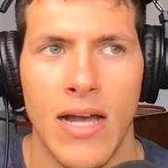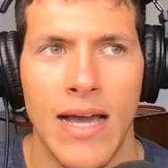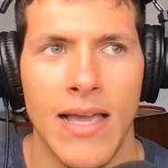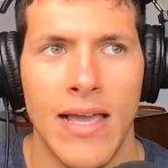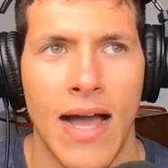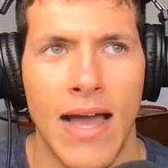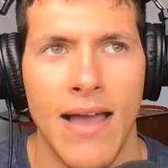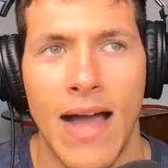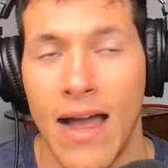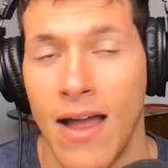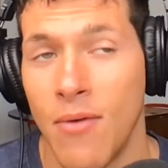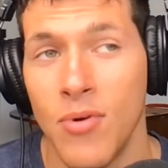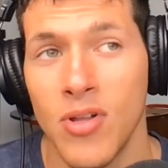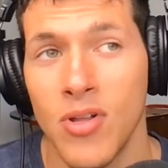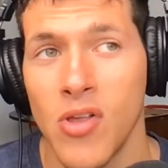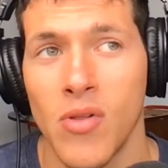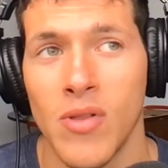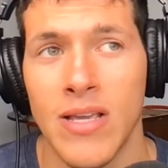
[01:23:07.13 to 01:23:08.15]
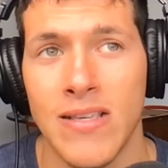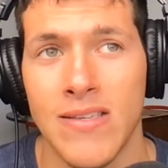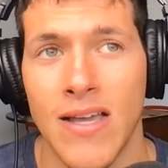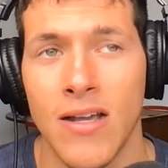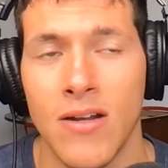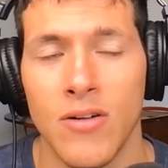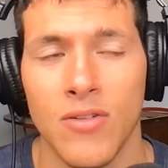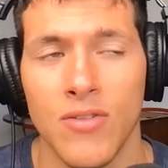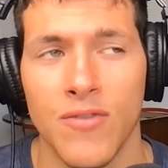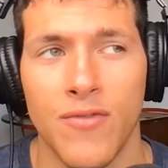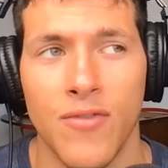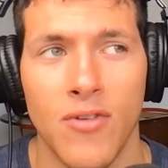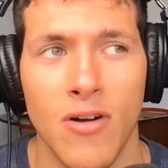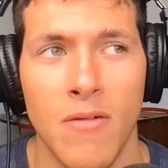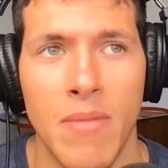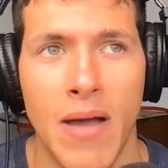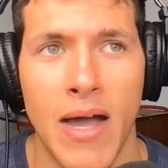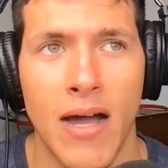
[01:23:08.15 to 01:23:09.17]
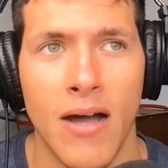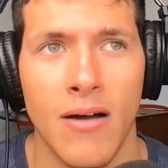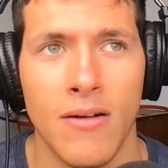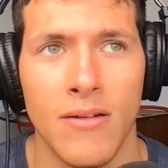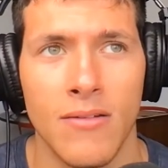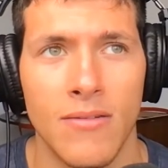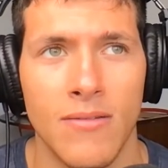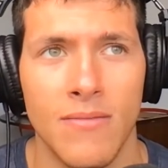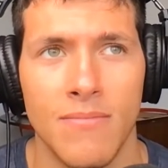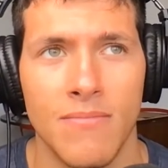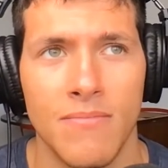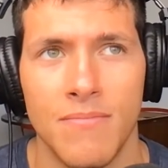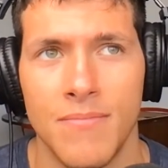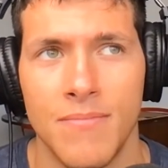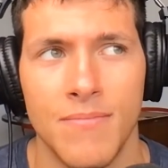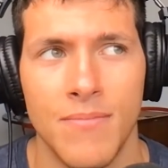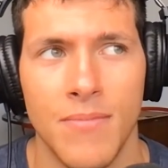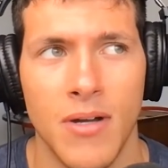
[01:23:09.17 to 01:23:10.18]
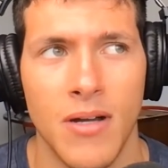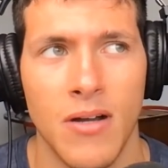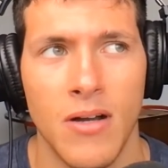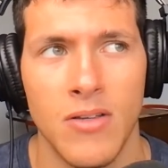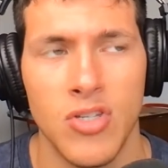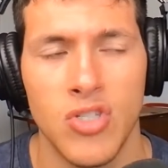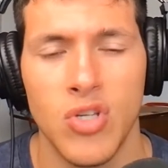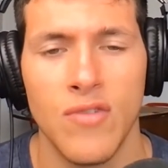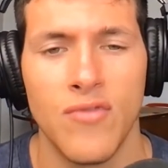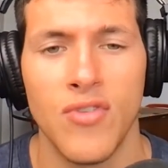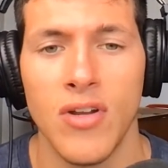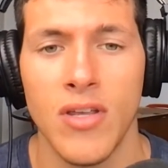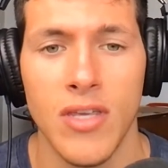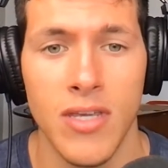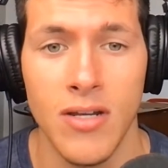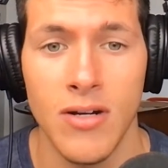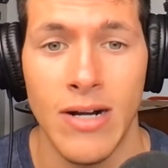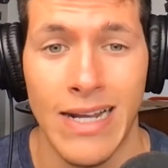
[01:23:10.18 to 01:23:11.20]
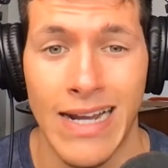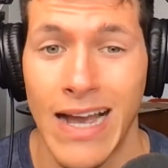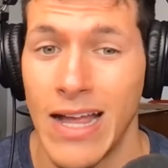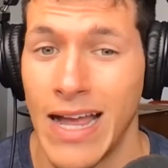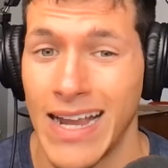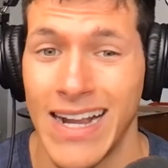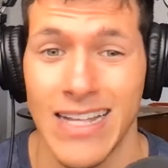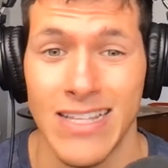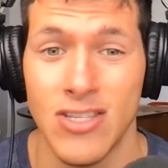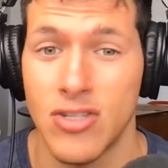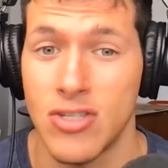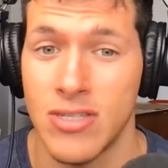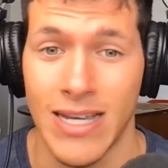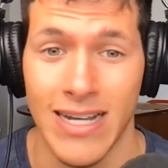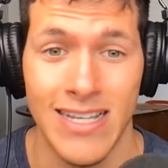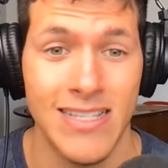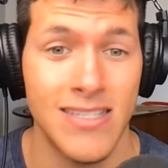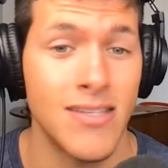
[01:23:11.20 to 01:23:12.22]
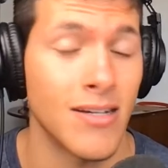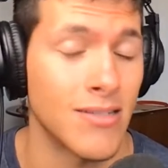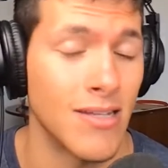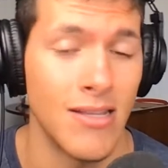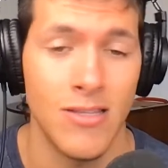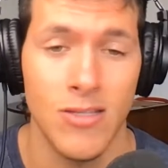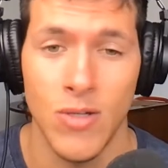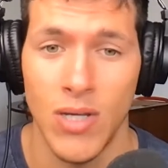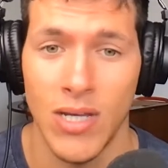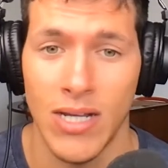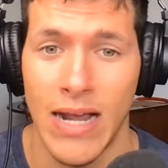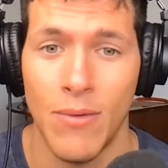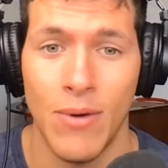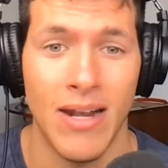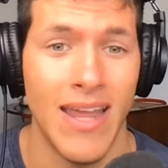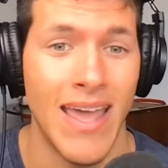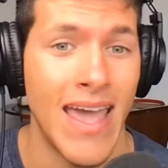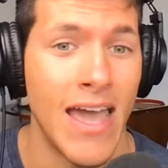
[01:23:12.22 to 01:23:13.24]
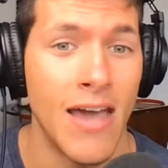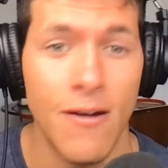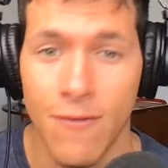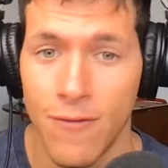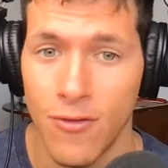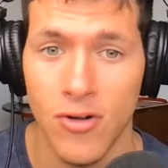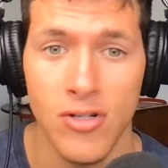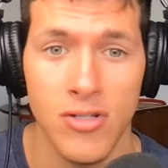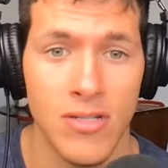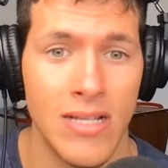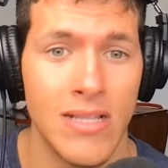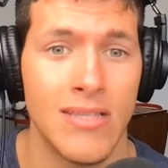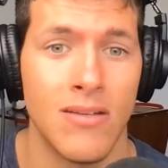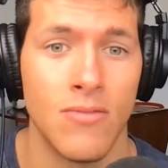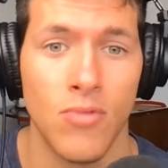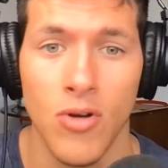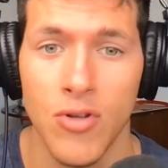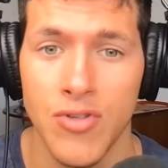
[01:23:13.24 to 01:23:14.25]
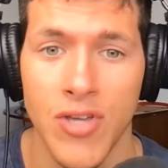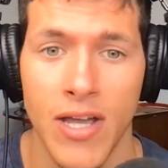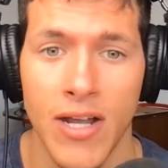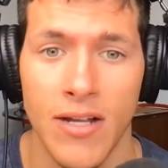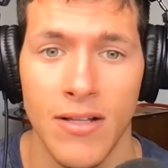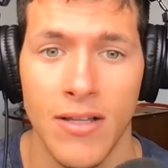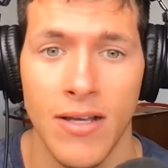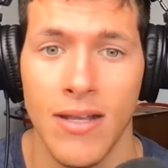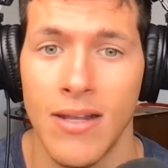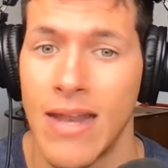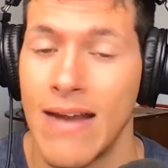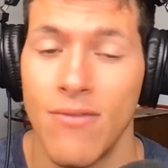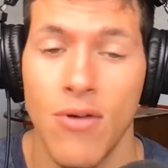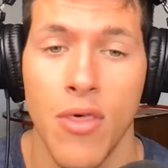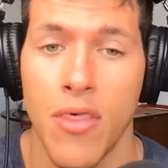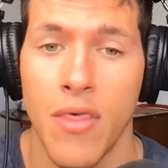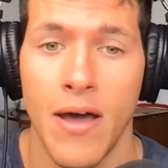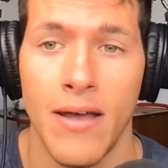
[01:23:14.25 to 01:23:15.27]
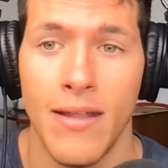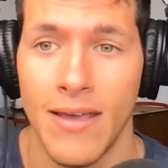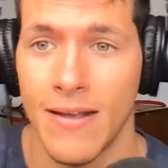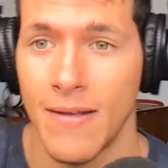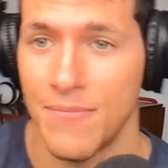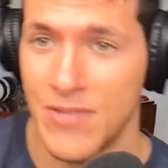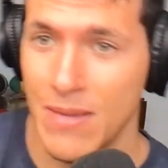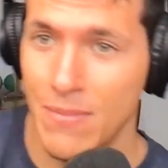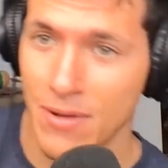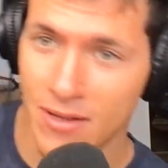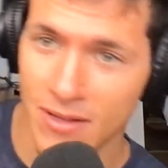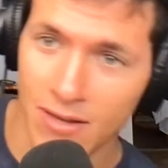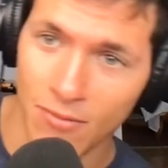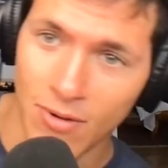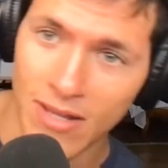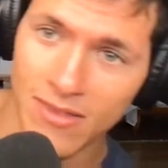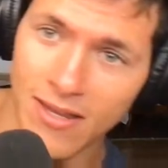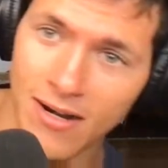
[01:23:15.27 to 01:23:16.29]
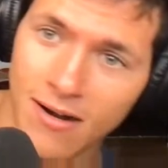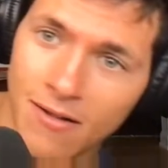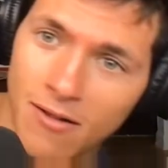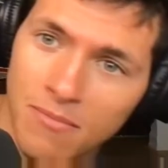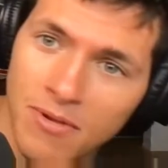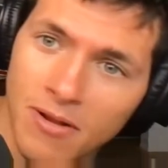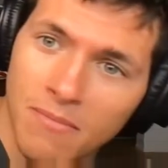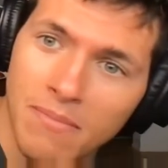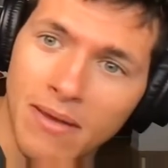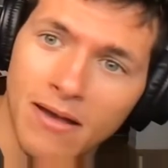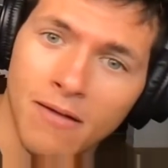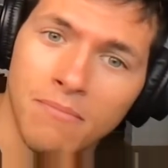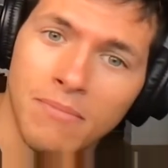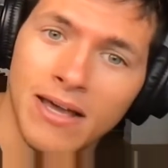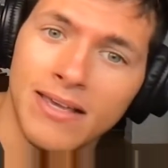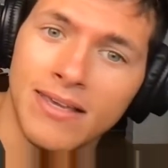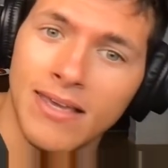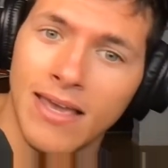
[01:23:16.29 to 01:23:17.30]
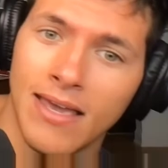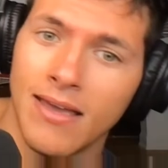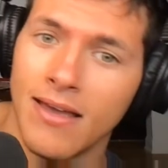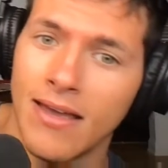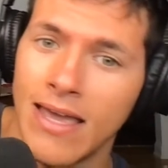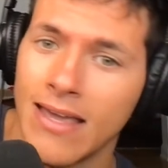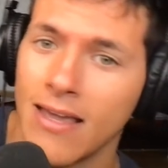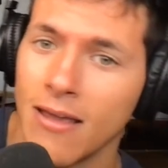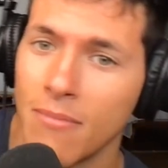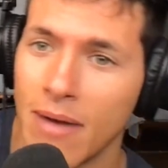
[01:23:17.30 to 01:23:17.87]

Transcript: I really only cycled for about just over a year. I got like sucked into it. Like I went headfirst into road cycling. Never thought, like, typically right there'd be a bike hanging